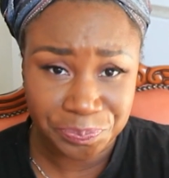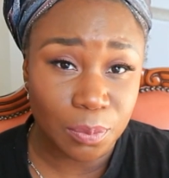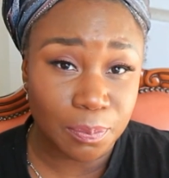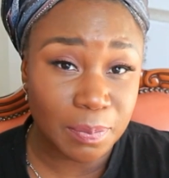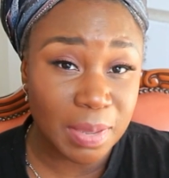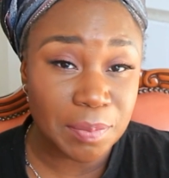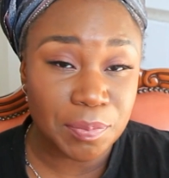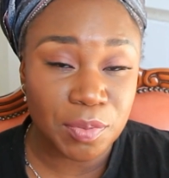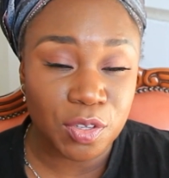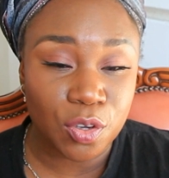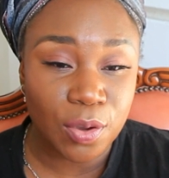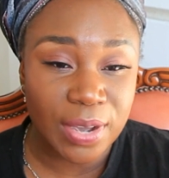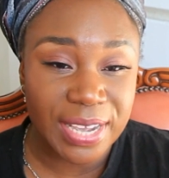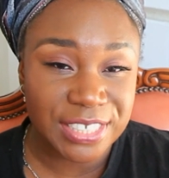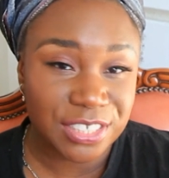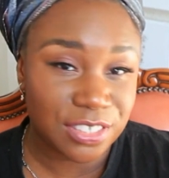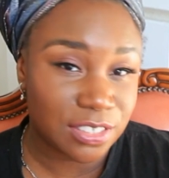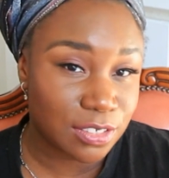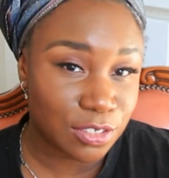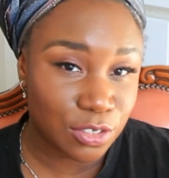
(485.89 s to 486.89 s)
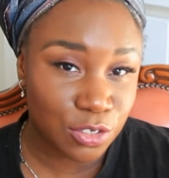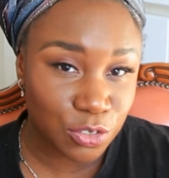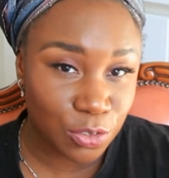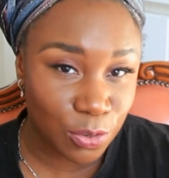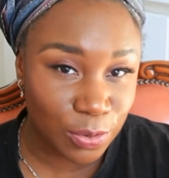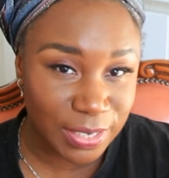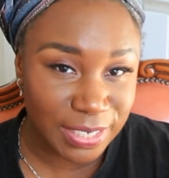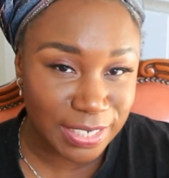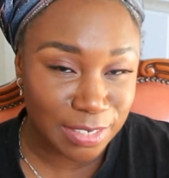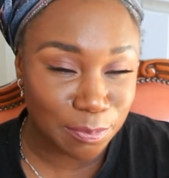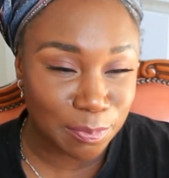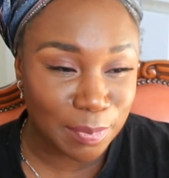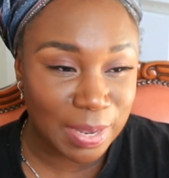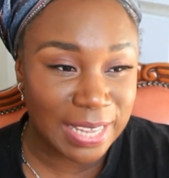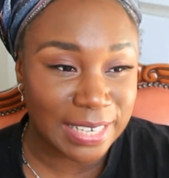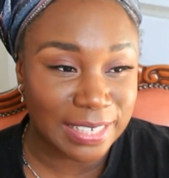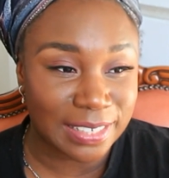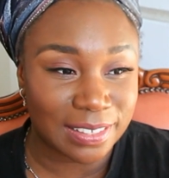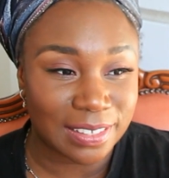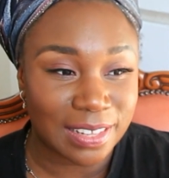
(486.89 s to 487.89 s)
Maybe your edges are stronger than
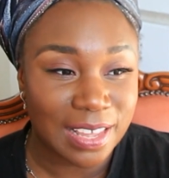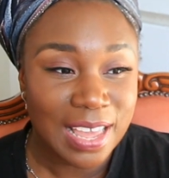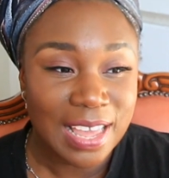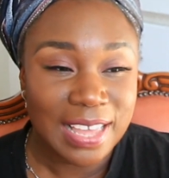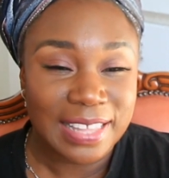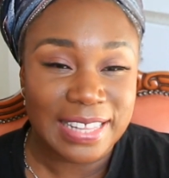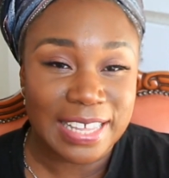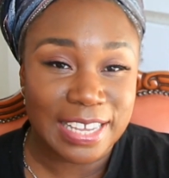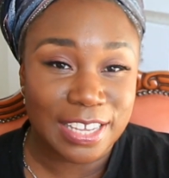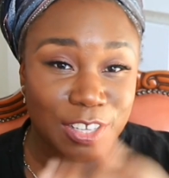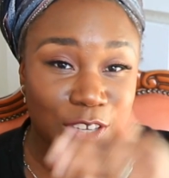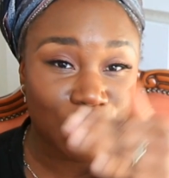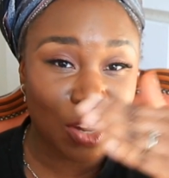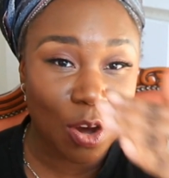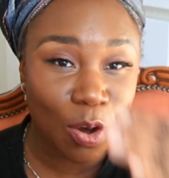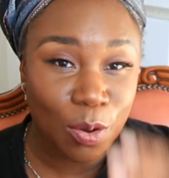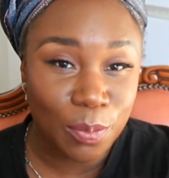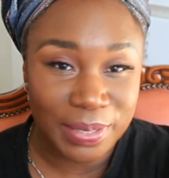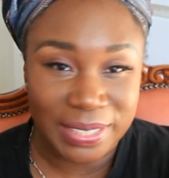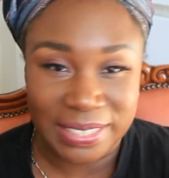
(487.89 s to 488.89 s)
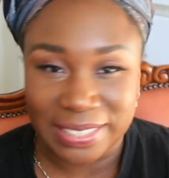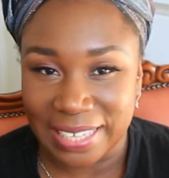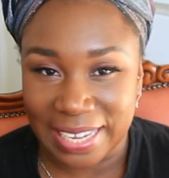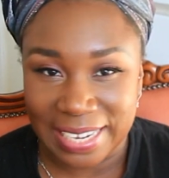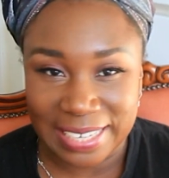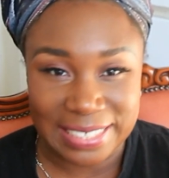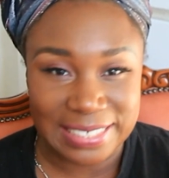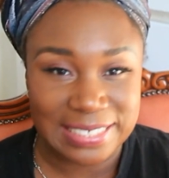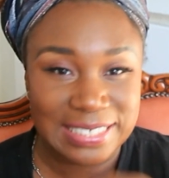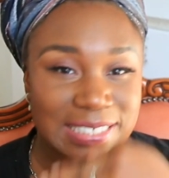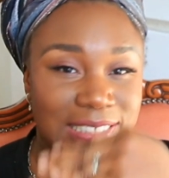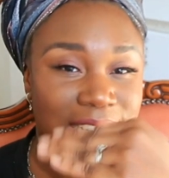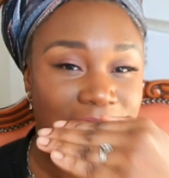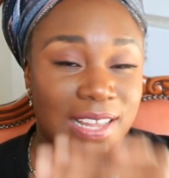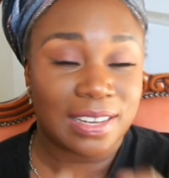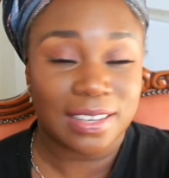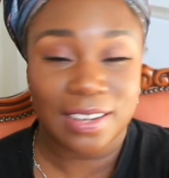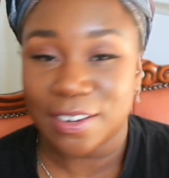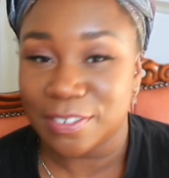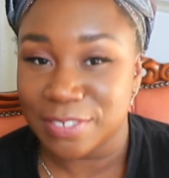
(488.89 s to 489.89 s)
mine and they can go in like
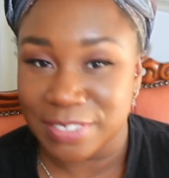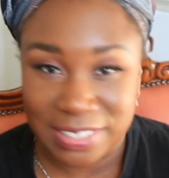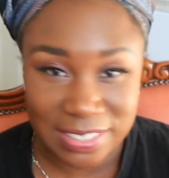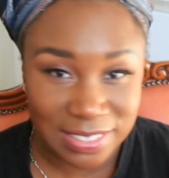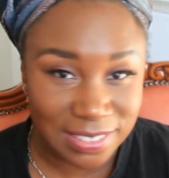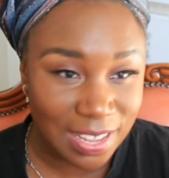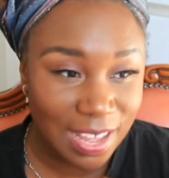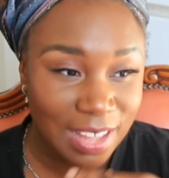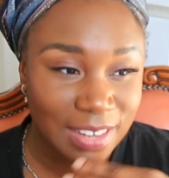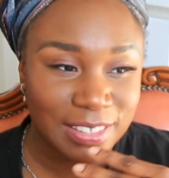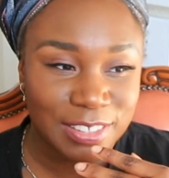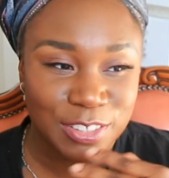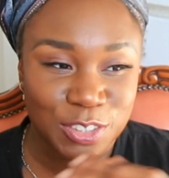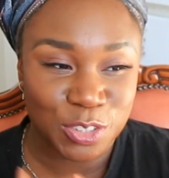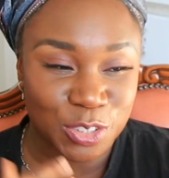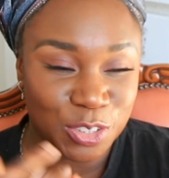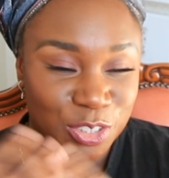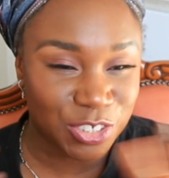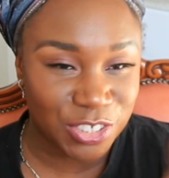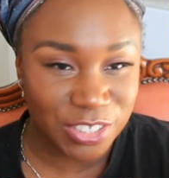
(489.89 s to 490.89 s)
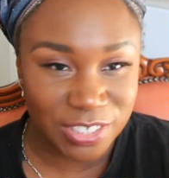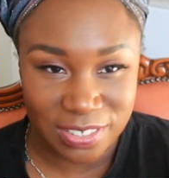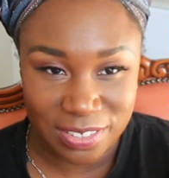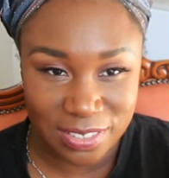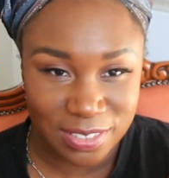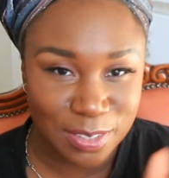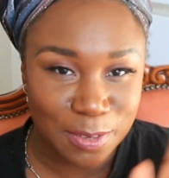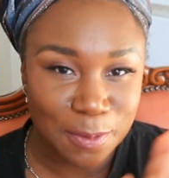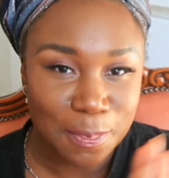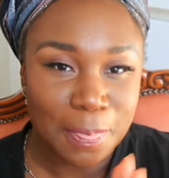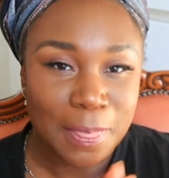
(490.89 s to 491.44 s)
style after style and you could just,